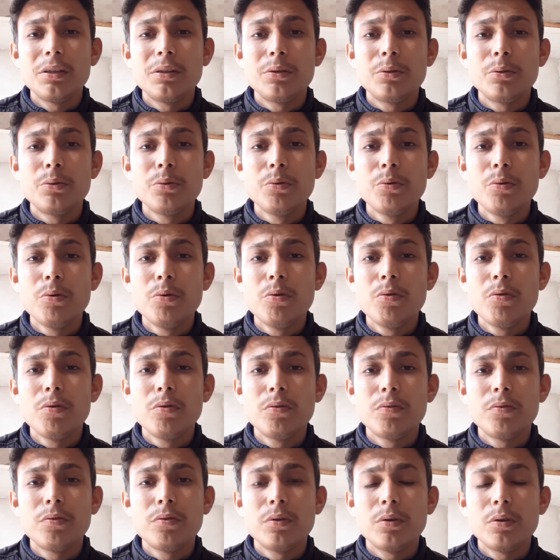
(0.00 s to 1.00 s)
to
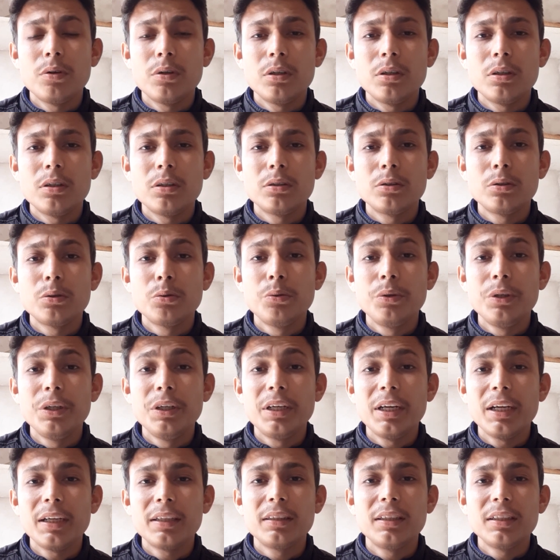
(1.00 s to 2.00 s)

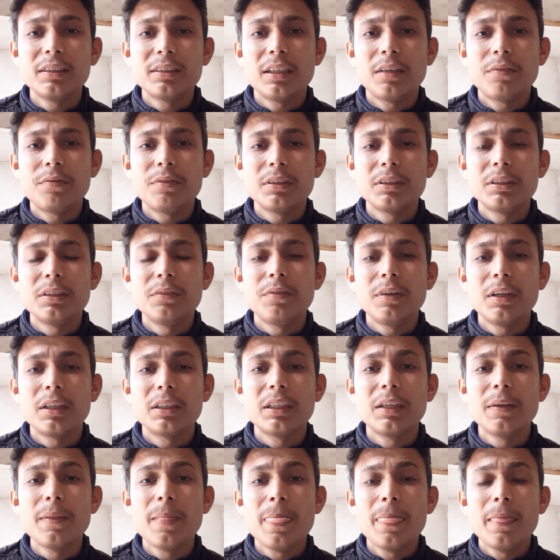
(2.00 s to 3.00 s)
detect the surface defect.
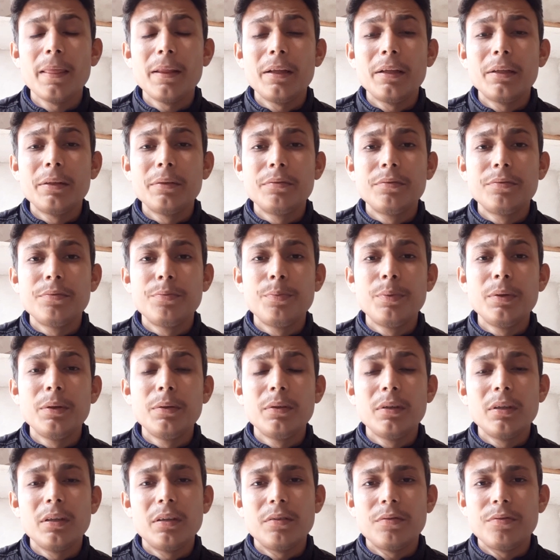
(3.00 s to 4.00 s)

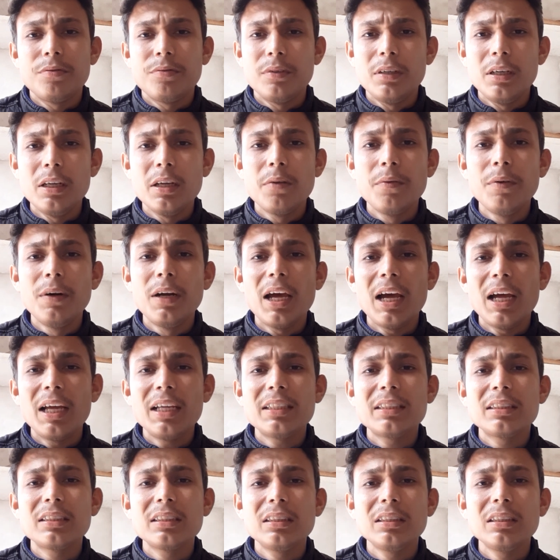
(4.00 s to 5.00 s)
Liquid
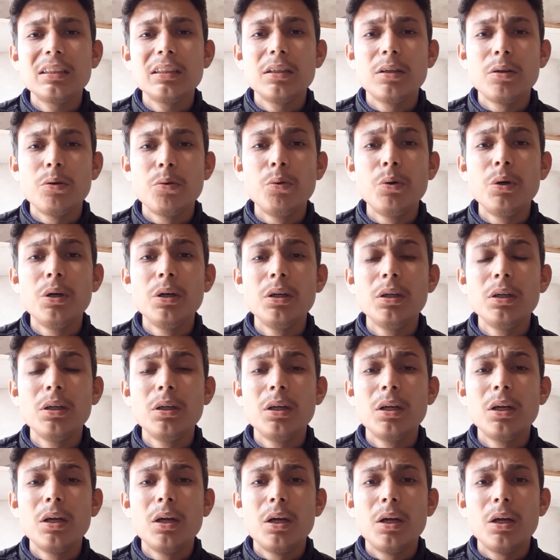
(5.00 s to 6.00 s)
has a good
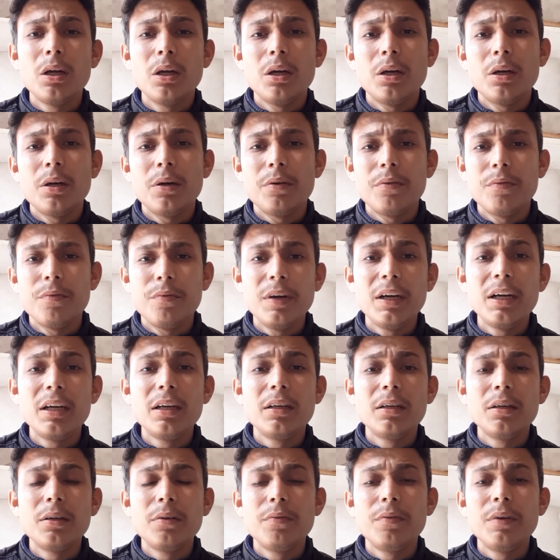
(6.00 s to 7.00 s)

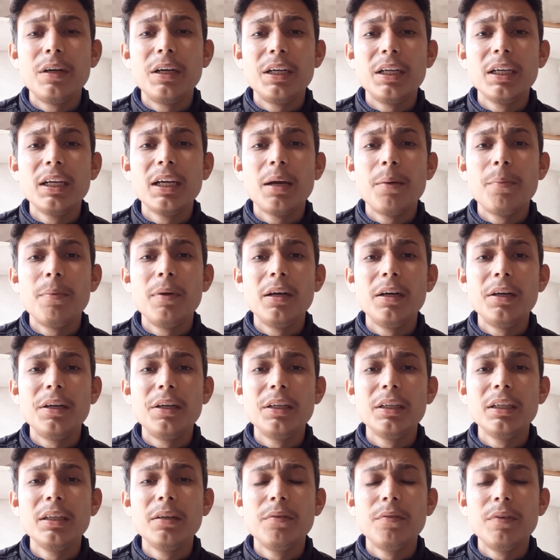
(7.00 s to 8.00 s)
wetting
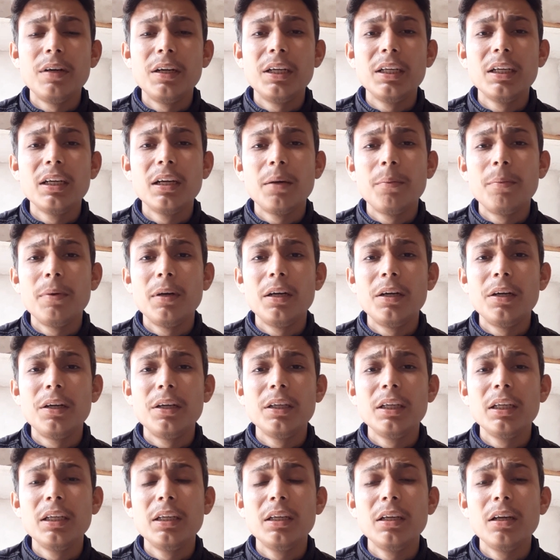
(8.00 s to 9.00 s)

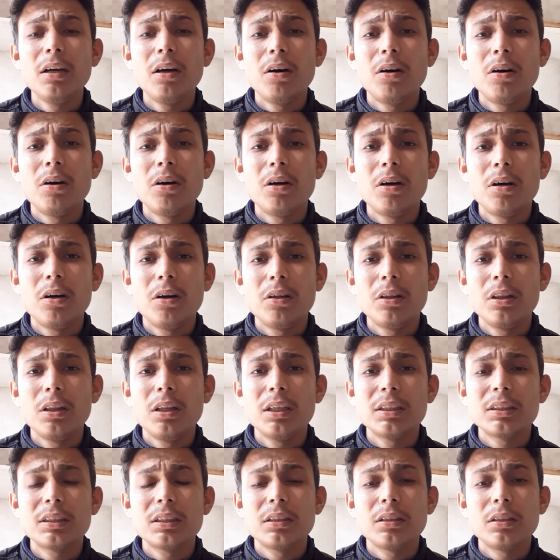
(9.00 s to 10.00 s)
ability on
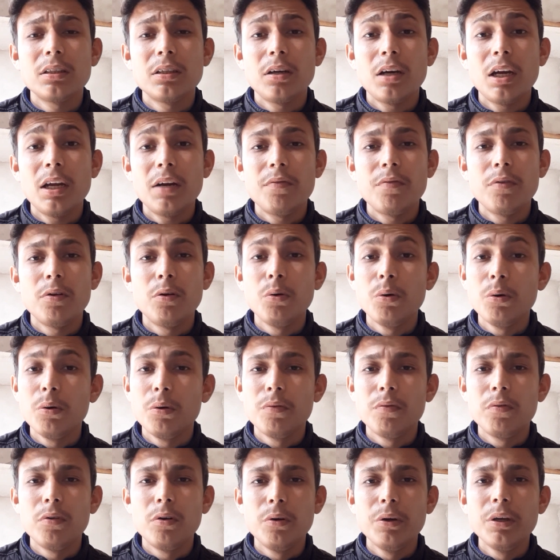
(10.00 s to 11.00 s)
the and
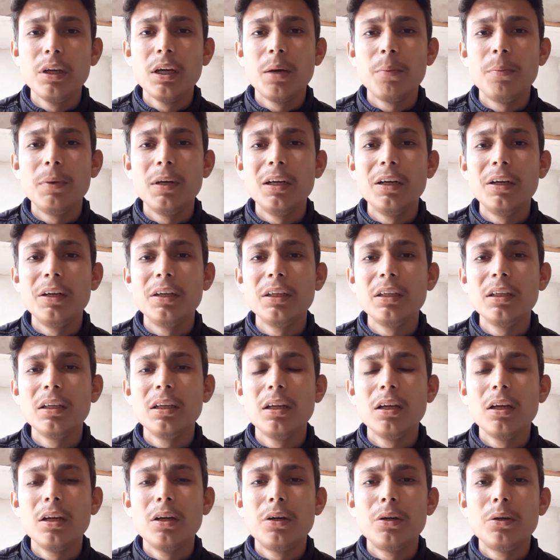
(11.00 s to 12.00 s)
flowing
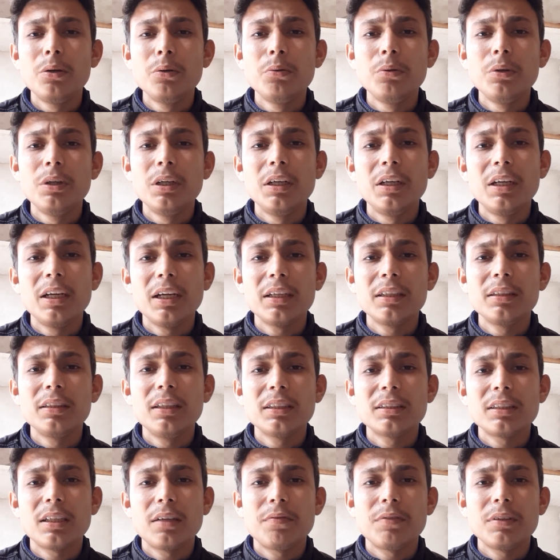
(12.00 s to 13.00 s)
ability to detect the
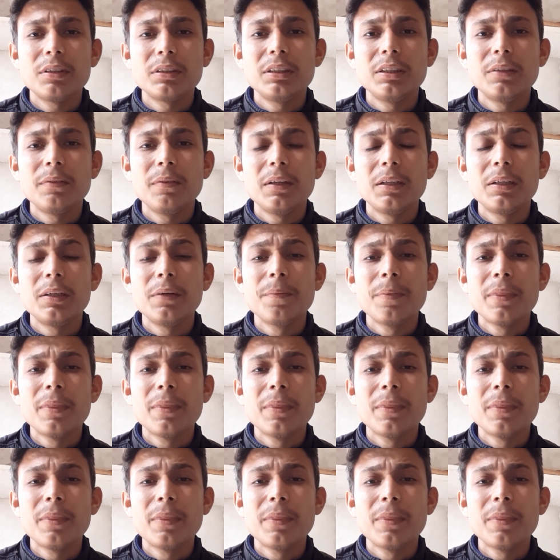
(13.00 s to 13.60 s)
surface defect.